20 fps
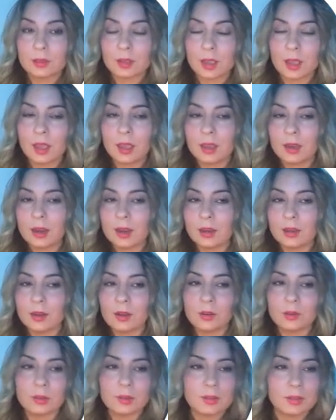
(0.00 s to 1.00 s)
And I
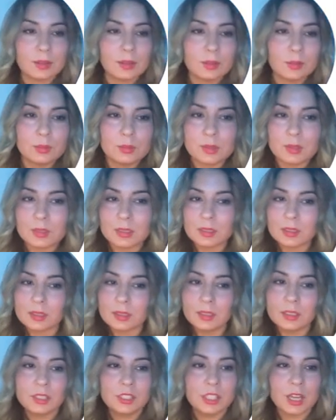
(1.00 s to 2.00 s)
know it seems
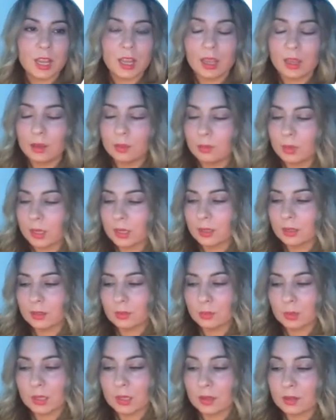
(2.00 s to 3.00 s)
cliche, but it's
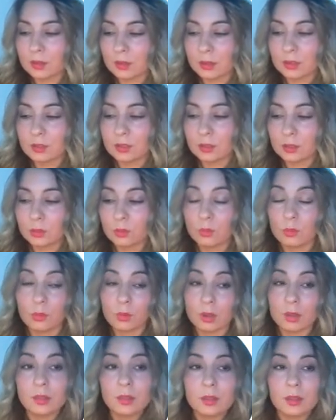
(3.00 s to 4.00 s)
because I took
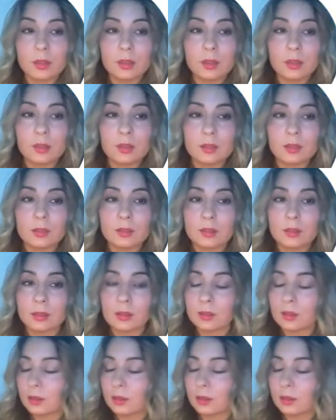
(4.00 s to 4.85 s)
one things